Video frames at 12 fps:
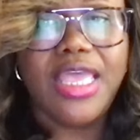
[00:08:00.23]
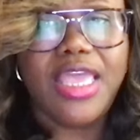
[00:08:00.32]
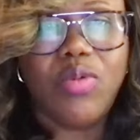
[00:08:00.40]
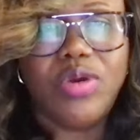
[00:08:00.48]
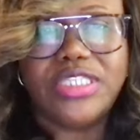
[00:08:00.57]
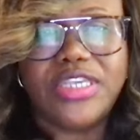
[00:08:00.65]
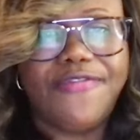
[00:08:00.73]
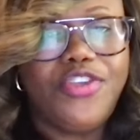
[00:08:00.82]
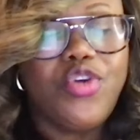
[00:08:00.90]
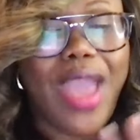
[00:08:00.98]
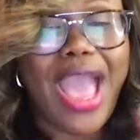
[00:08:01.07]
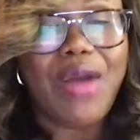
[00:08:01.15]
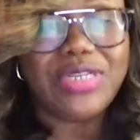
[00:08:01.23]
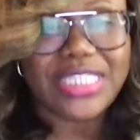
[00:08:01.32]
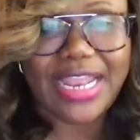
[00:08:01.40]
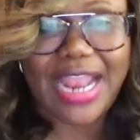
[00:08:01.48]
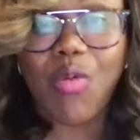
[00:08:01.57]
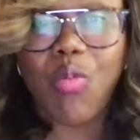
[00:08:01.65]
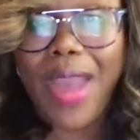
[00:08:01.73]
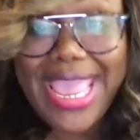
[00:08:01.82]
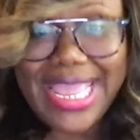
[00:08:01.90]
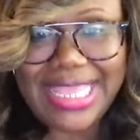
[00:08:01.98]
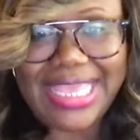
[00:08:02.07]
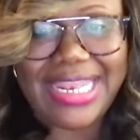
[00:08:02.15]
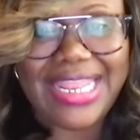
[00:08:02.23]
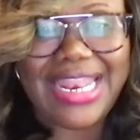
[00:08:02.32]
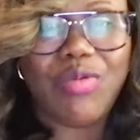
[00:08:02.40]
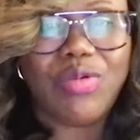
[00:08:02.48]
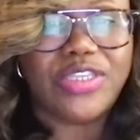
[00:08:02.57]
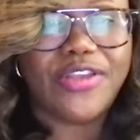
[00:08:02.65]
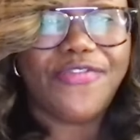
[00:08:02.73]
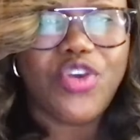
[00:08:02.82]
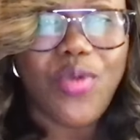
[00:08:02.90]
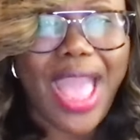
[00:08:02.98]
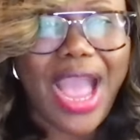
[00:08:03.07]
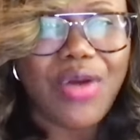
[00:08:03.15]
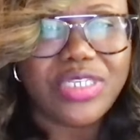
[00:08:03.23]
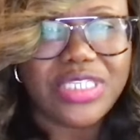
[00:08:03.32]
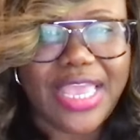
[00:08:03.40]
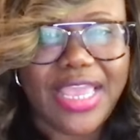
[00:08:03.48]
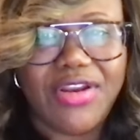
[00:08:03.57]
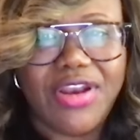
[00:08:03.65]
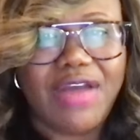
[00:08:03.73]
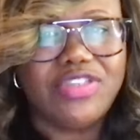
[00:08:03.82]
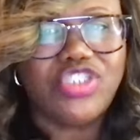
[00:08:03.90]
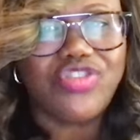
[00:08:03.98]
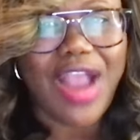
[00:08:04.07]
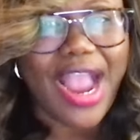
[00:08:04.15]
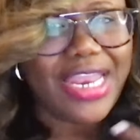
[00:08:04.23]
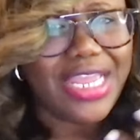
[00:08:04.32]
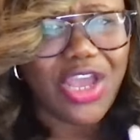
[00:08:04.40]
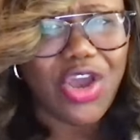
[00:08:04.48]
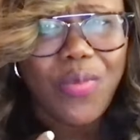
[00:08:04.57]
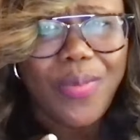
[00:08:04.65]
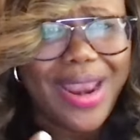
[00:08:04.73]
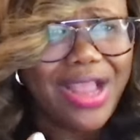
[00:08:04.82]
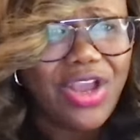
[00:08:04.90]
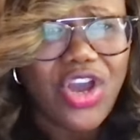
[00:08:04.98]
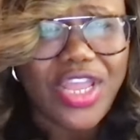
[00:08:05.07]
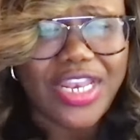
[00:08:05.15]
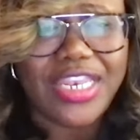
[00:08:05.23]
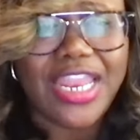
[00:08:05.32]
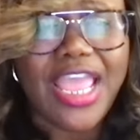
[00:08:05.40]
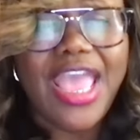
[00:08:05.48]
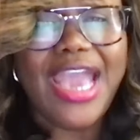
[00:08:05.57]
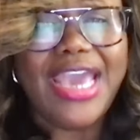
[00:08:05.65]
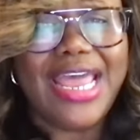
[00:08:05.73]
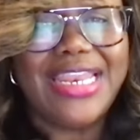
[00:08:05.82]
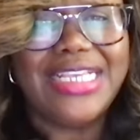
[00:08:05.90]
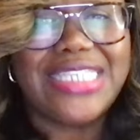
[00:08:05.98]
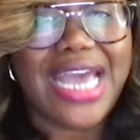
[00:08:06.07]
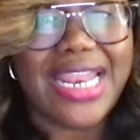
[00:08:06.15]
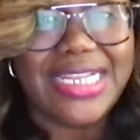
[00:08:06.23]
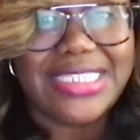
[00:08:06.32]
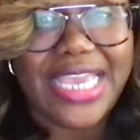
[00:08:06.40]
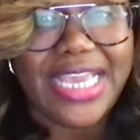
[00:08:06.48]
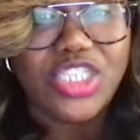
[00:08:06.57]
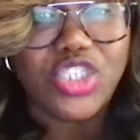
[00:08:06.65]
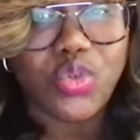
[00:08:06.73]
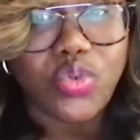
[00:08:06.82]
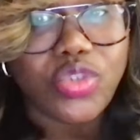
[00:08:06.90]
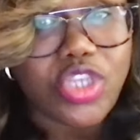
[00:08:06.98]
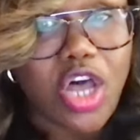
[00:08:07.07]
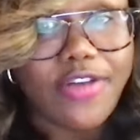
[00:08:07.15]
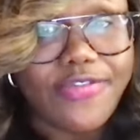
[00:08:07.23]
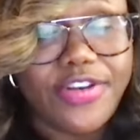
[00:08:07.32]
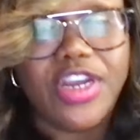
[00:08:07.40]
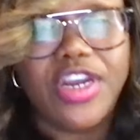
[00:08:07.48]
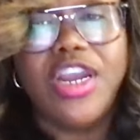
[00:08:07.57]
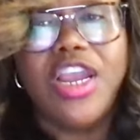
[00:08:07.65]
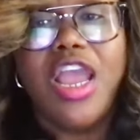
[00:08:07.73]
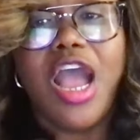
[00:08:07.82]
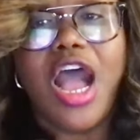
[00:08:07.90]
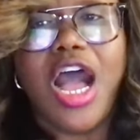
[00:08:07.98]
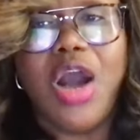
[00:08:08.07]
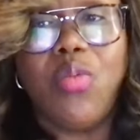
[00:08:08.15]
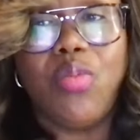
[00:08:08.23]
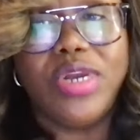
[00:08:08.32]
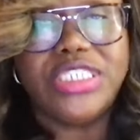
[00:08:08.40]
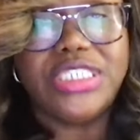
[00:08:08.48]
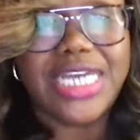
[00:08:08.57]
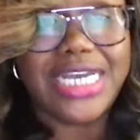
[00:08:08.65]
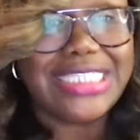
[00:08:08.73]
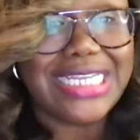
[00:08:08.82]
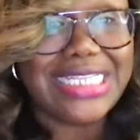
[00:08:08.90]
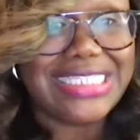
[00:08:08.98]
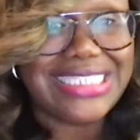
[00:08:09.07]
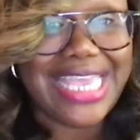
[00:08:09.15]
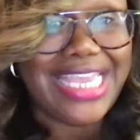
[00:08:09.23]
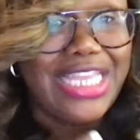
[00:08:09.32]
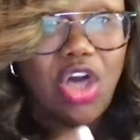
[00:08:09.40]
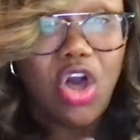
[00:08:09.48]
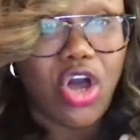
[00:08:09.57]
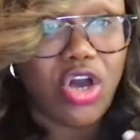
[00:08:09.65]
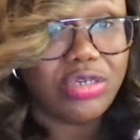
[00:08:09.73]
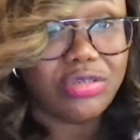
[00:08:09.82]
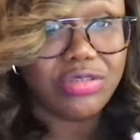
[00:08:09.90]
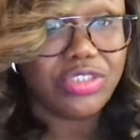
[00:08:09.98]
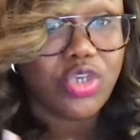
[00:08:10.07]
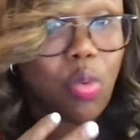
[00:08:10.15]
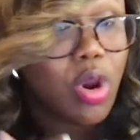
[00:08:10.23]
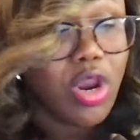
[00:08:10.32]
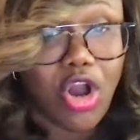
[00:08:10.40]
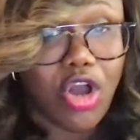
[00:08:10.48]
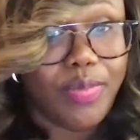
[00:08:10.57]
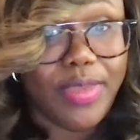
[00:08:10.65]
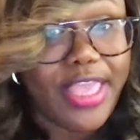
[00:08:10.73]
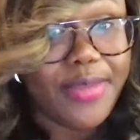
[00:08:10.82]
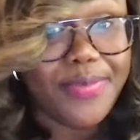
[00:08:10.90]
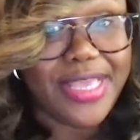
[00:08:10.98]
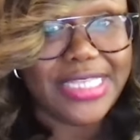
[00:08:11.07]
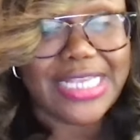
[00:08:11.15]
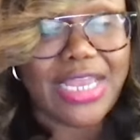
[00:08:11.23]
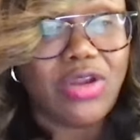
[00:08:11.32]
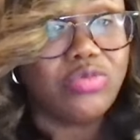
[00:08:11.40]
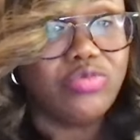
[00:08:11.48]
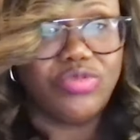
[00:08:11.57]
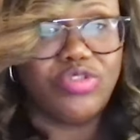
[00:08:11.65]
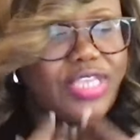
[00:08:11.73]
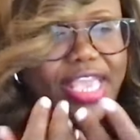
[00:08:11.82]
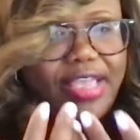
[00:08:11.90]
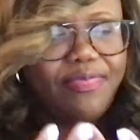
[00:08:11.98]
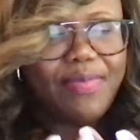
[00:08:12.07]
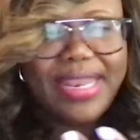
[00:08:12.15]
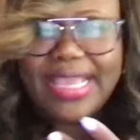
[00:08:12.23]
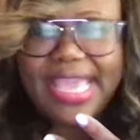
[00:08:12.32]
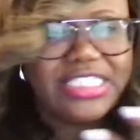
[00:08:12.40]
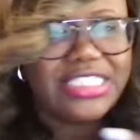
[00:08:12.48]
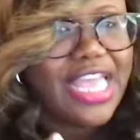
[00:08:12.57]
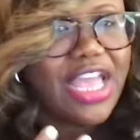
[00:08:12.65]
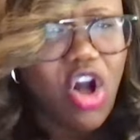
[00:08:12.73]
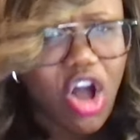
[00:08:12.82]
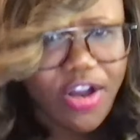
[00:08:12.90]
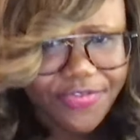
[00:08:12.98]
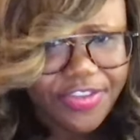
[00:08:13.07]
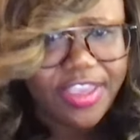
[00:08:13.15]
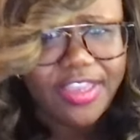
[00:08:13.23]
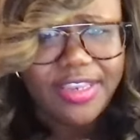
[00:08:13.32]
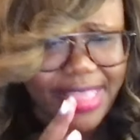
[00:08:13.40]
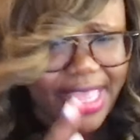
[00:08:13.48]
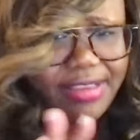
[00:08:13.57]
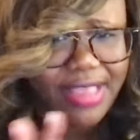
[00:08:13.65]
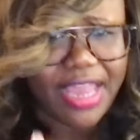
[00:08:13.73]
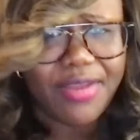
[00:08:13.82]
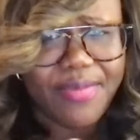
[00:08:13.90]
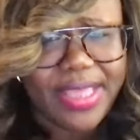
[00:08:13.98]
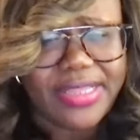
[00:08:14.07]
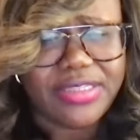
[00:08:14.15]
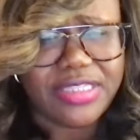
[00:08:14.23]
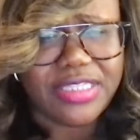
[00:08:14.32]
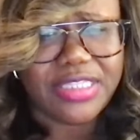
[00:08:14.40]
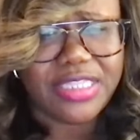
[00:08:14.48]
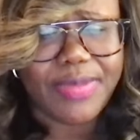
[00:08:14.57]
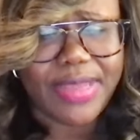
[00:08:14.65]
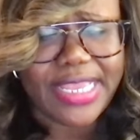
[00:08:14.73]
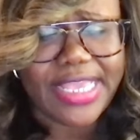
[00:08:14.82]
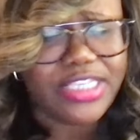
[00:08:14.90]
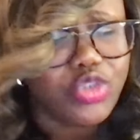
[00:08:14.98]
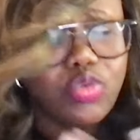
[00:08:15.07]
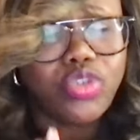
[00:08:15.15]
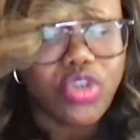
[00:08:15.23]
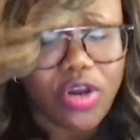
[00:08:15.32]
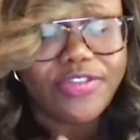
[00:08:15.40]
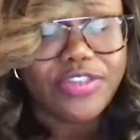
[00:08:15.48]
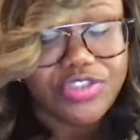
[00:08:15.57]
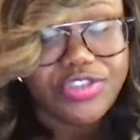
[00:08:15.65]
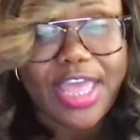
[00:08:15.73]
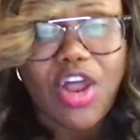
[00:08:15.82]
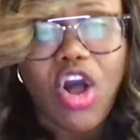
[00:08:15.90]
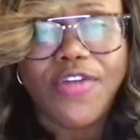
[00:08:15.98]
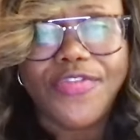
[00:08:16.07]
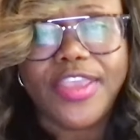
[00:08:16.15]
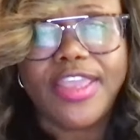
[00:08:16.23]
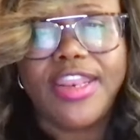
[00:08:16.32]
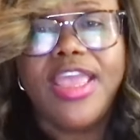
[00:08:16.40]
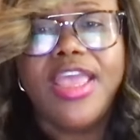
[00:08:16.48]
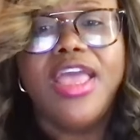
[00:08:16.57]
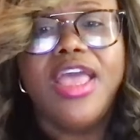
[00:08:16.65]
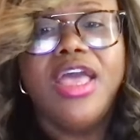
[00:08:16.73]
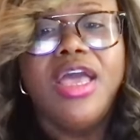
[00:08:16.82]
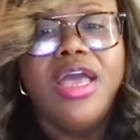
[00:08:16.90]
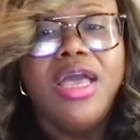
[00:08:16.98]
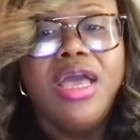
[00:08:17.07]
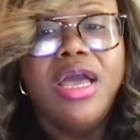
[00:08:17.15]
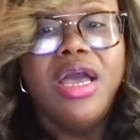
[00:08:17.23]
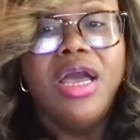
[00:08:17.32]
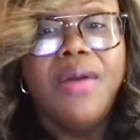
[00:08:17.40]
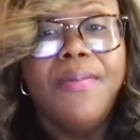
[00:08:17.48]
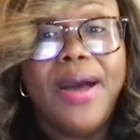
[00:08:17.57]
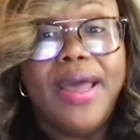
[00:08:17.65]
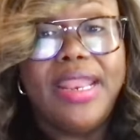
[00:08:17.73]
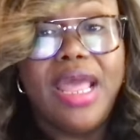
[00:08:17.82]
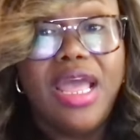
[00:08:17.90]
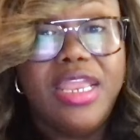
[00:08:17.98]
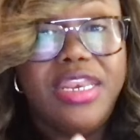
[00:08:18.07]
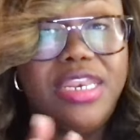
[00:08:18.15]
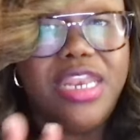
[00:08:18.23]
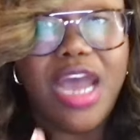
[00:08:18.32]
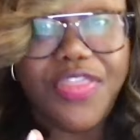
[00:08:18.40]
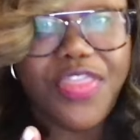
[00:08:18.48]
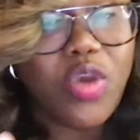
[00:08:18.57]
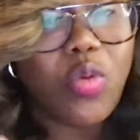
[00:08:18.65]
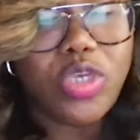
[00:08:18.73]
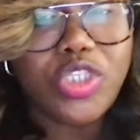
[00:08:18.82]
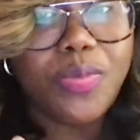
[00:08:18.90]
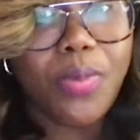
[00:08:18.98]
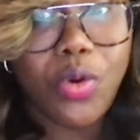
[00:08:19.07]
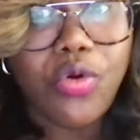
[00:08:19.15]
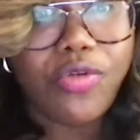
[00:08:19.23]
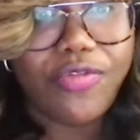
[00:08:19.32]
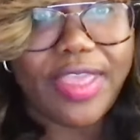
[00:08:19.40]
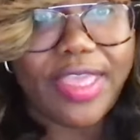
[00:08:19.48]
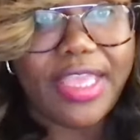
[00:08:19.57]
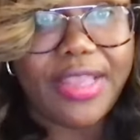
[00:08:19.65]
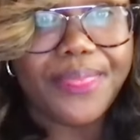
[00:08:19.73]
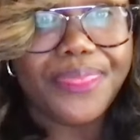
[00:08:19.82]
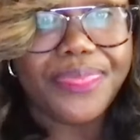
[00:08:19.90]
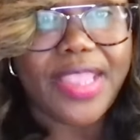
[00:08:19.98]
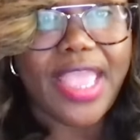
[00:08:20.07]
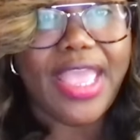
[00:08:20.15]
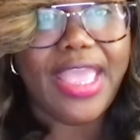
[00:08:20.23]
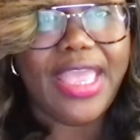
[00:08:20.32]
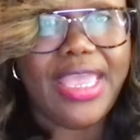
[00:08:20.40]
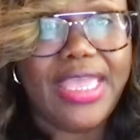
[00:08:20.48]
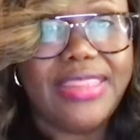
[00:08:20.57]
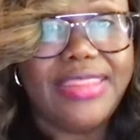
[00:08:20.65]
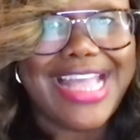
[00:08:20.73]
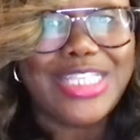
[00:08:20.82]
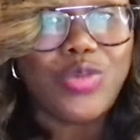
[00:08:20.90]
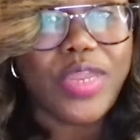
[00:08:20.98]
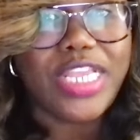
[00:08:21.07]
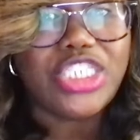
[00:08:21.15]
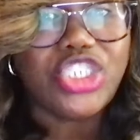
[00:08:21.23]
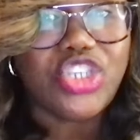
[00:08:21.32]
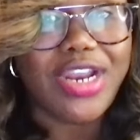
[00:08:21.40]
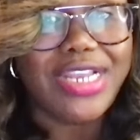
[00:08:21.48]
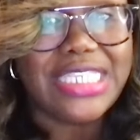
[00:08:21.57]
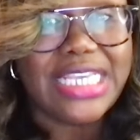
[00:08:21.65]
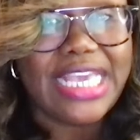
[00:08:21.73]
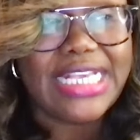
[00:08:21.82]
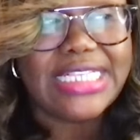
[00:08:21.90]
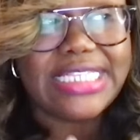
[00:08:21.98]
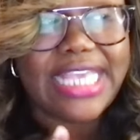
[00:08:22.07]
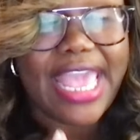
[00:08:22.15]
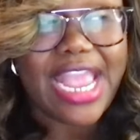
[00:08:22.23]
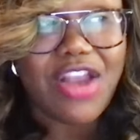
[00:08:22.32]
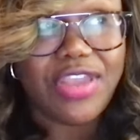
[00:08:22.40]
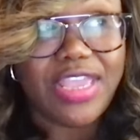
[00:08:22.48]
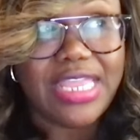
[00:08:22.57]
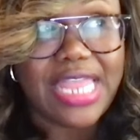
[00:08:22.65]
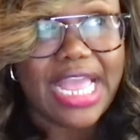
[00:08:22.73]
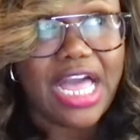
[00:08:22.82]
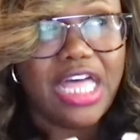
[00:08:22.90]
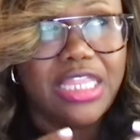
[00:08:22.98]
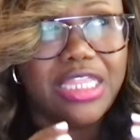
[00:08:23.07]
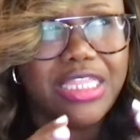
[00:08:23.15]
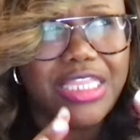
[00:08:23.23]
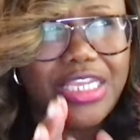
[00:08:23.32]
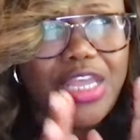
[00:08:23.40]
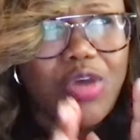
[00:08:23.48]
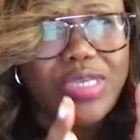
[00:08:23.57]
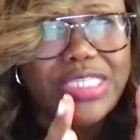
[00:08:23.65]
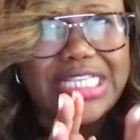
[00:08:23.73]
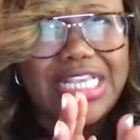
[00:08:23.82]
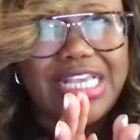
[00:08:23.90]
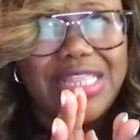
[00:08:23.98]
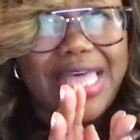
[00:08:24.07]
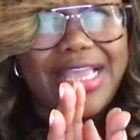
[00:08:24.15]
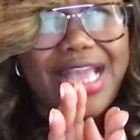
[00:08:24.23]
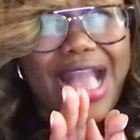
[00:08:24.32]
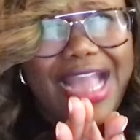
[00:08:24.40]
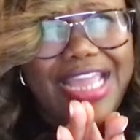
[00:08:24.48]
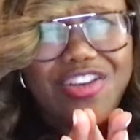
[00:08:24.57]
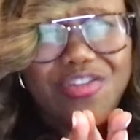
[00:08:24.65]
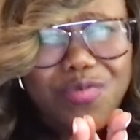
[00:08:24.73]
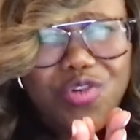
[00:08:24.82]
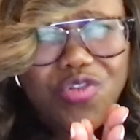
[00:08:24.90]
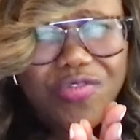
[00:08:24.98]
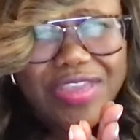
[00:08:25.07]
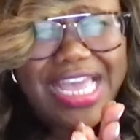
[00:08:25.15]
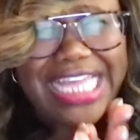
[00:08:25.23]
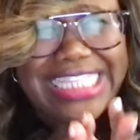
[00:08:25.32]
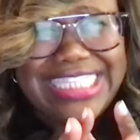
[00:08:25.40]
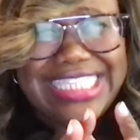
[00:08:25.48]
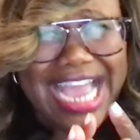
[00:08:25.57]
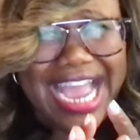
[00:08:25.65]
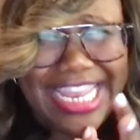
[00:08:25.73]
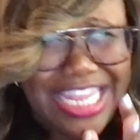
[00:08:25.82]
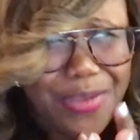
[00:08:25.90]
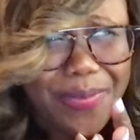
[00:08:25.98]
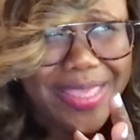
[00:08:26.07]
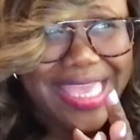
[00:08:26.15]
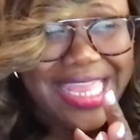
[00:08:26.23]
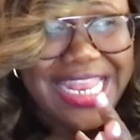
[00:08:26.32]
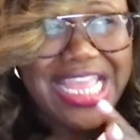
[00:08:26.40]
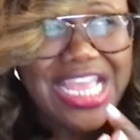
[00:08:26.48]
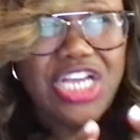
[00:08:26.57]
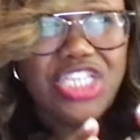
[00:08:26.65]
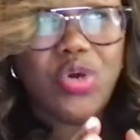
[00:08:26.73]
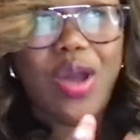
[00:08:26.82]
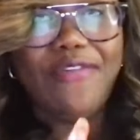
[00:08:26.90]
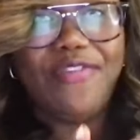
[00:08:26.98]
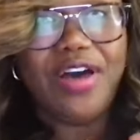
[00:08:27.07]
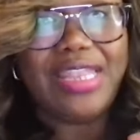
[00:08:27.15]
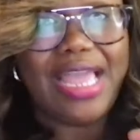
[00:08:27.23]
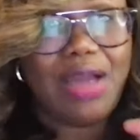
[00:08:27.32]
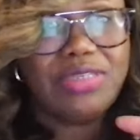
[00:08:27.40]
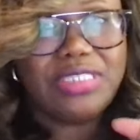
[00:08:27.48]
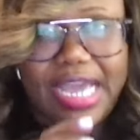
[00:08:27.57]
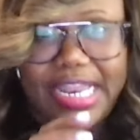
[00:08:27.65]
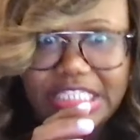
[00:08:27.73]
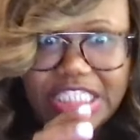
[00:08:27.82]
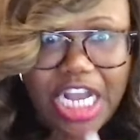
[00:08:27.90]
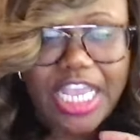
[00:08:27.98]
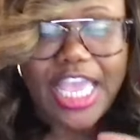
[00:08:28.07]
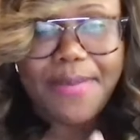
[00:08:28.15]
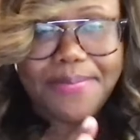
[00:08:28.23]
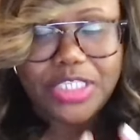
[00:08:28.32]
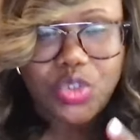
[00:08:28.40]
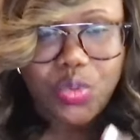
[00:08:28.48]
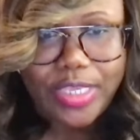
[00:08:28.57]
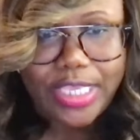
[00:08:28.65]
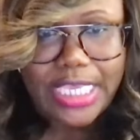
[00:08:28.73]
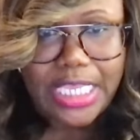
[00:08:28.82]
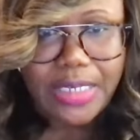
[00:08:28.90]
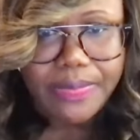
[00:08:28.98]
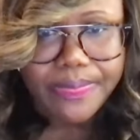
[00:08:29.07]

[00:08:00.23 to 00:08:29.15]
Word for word: it was a few hours later, I waited and it was a few hours later and I was trying to go, but I couldn't. And I decided to take a stool softener, um, which doesn't take long to work on me because I don't take medication that often, that kind of med medicate stool softeners that often, but nothing was moving. And that's when it started to get scary. Like a li it was like kind of moving a tiny bit. So I felt like I was kind of stuck in between.